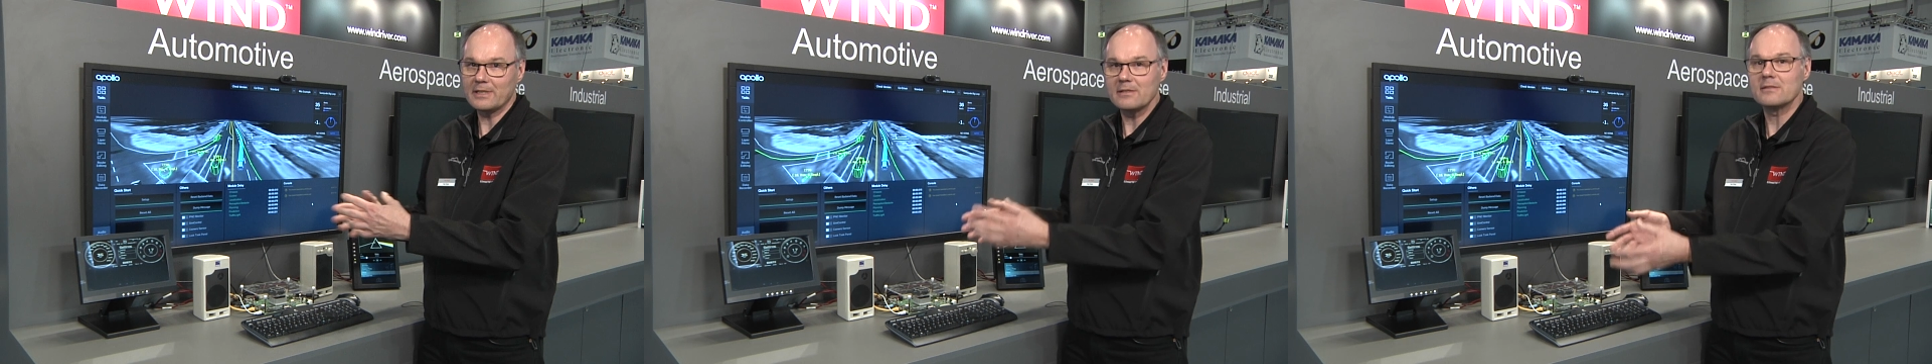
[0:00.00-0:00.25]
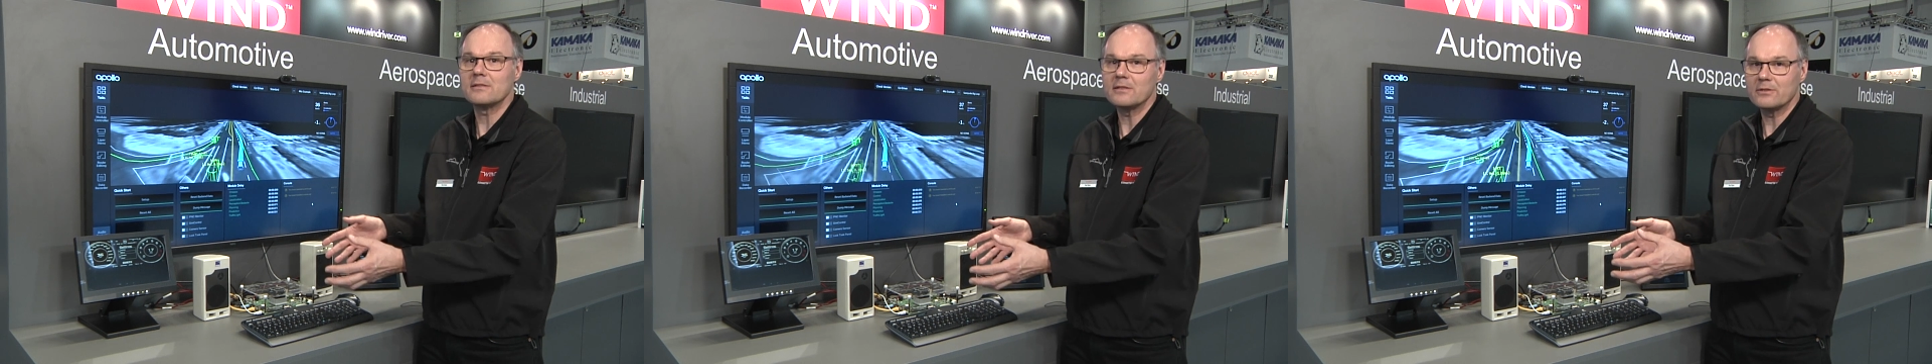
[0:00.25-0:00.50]

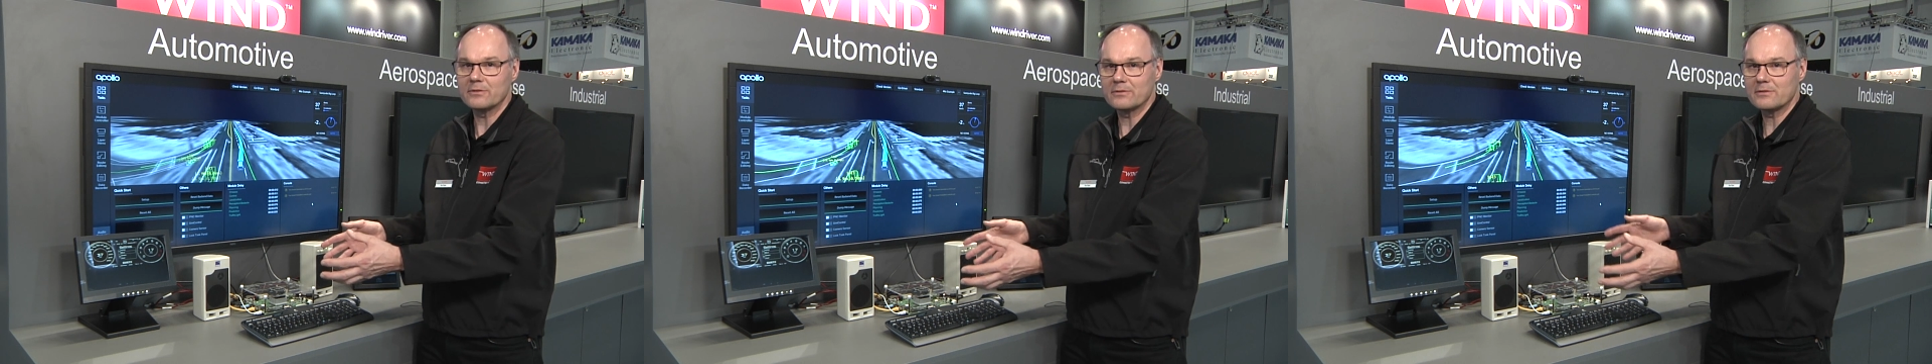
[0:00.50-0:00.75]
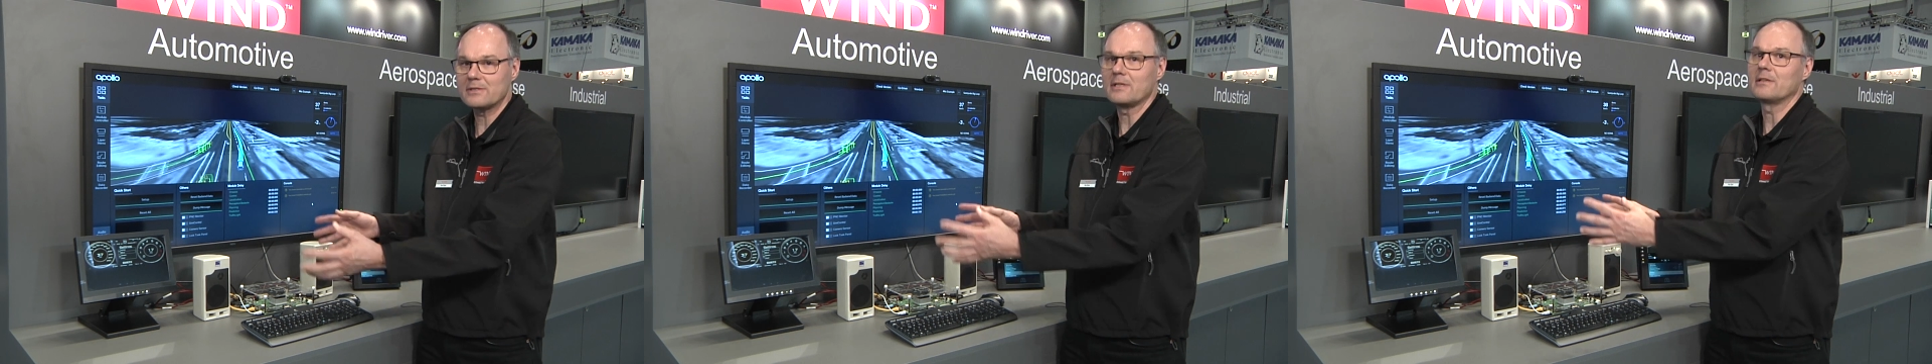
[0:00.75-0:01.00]

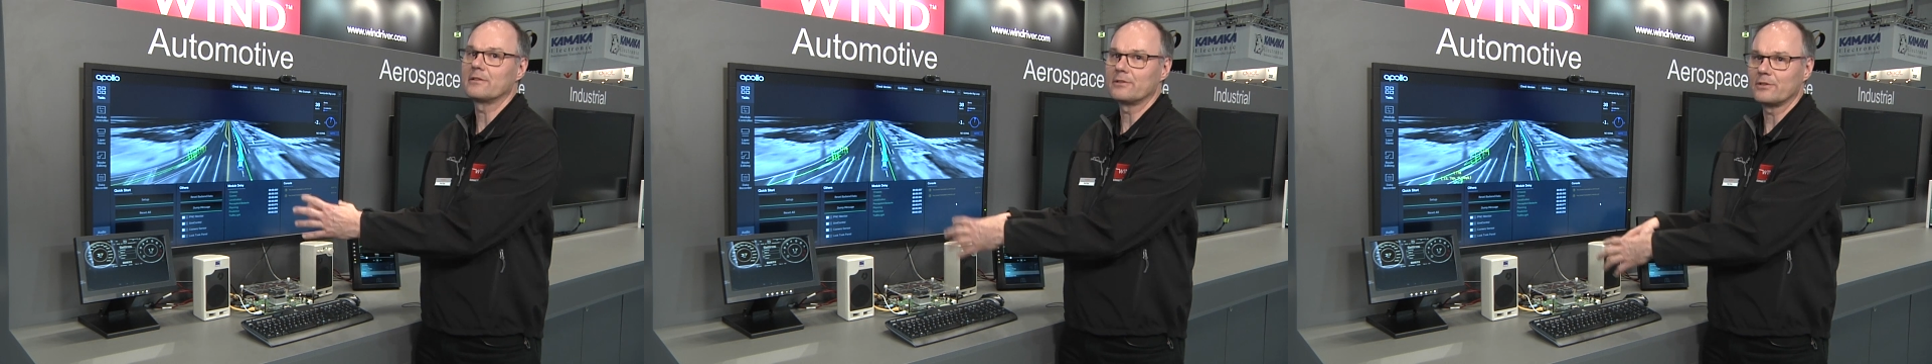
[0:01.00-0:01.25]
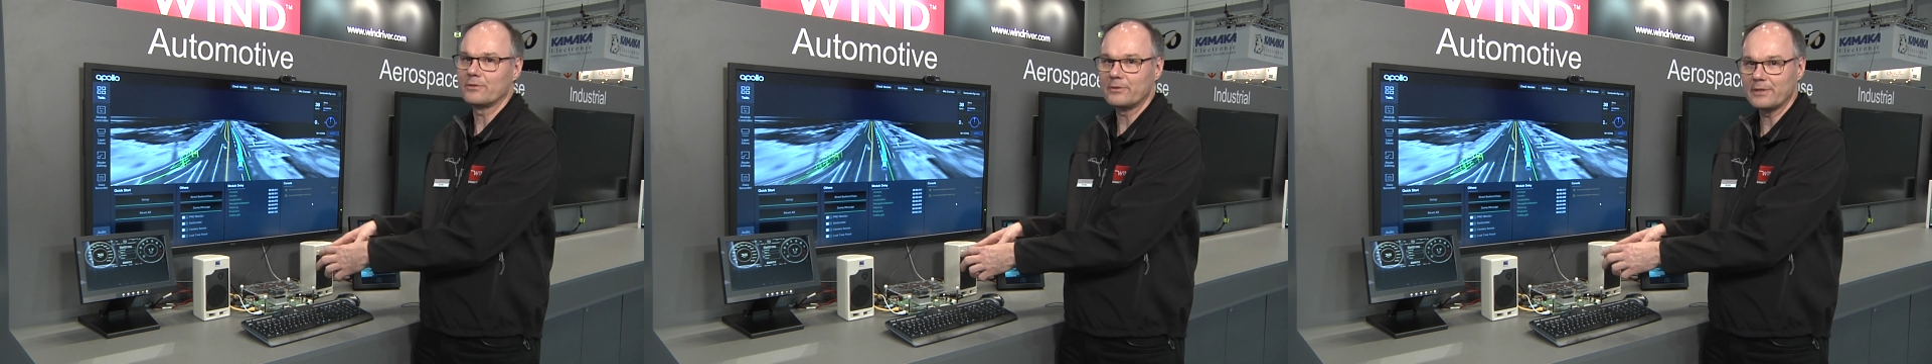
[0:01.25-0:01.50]
ECUs that are
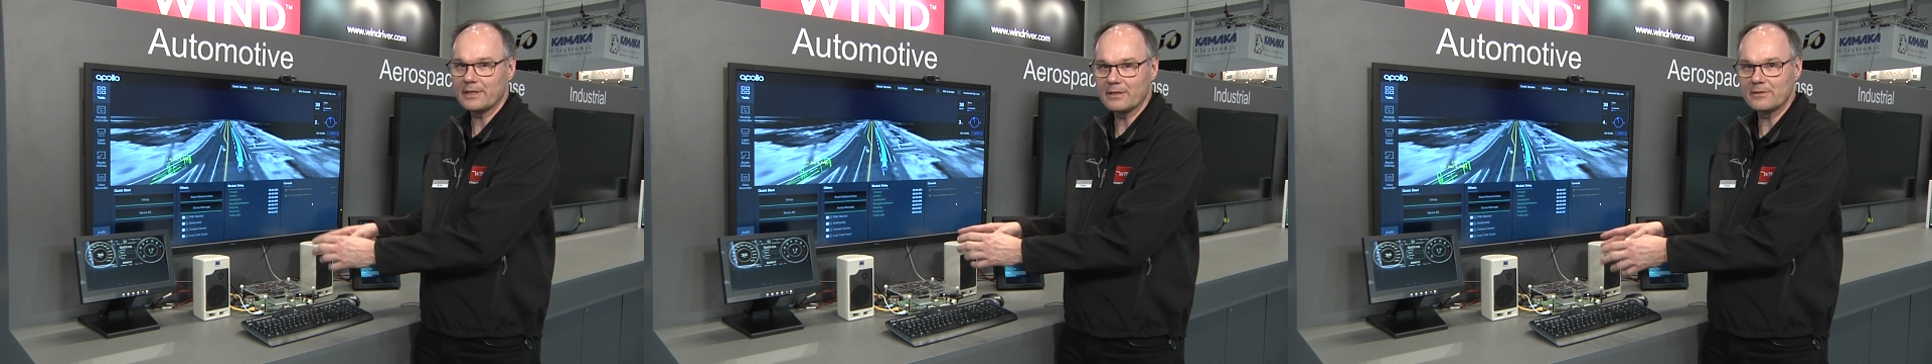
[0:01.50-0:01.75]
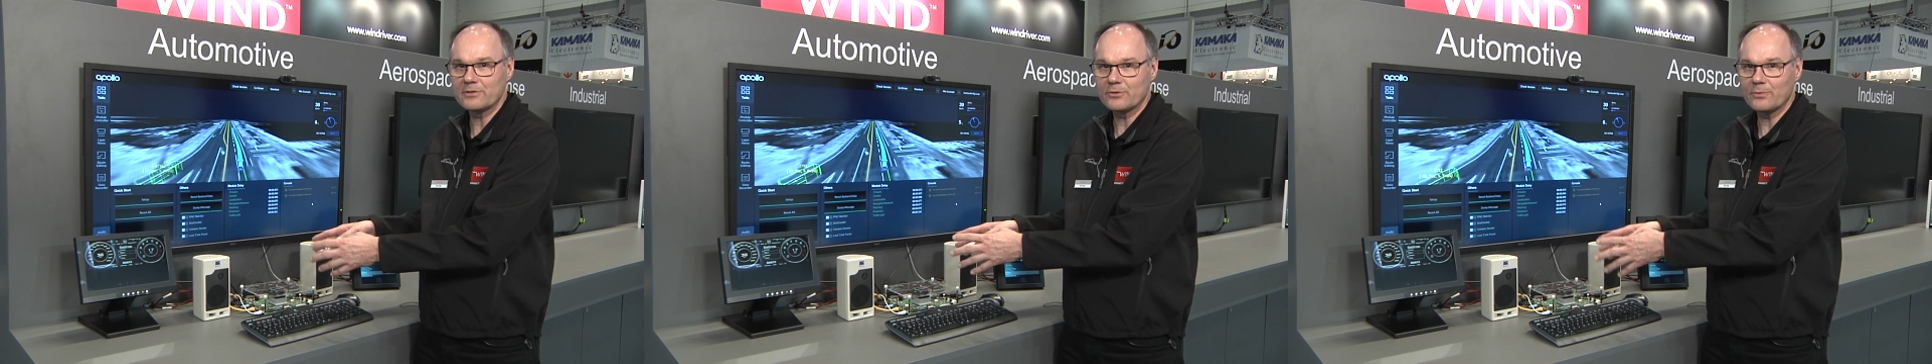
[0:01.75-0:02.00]
going
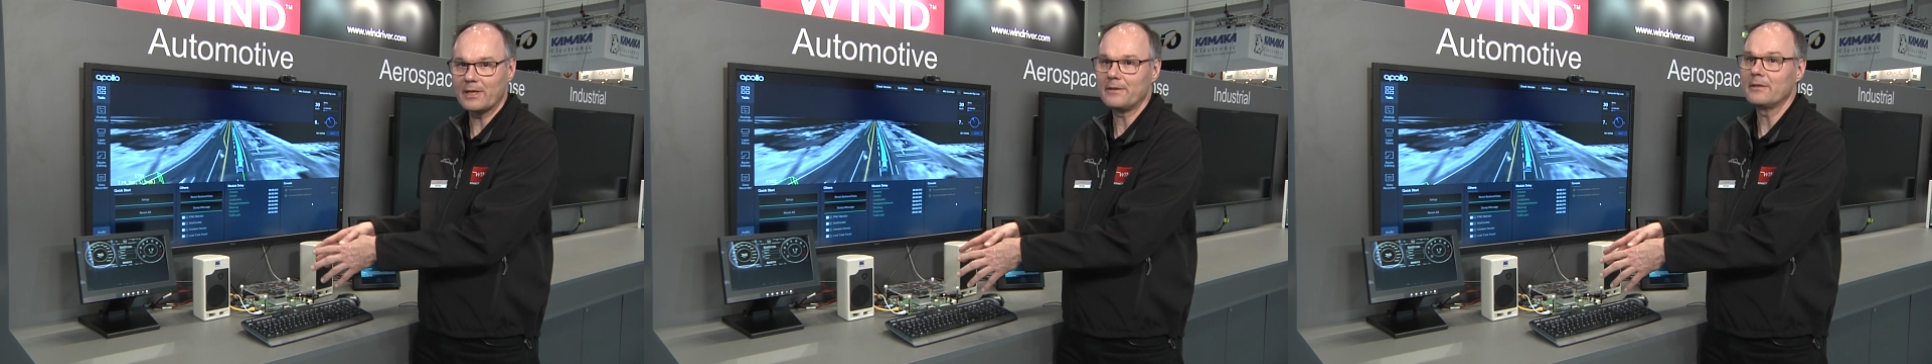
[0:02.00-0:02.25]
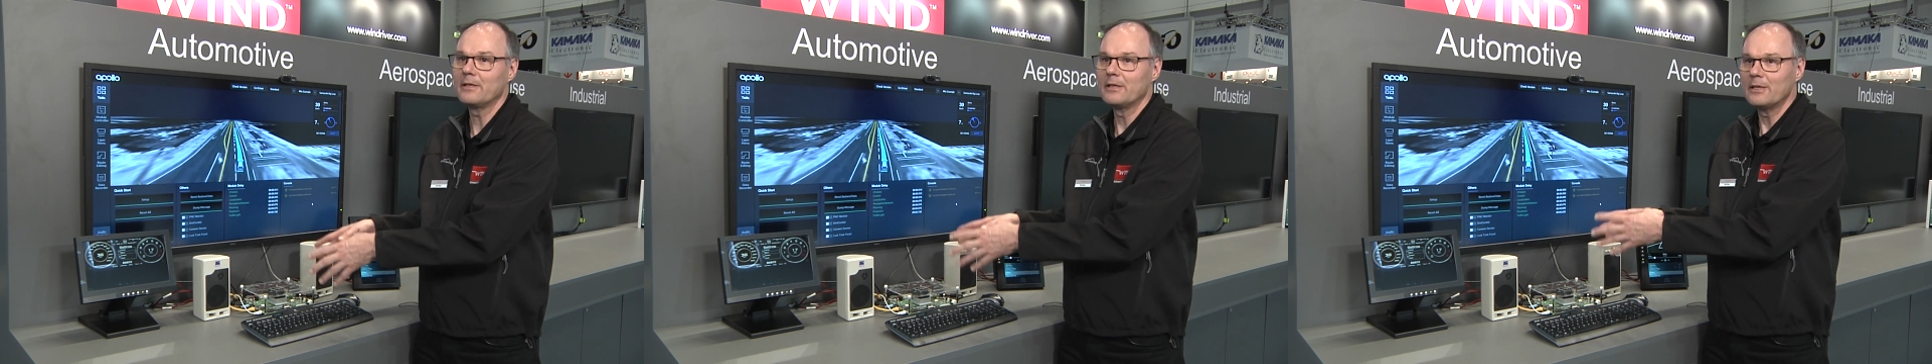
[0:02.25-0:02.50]
into one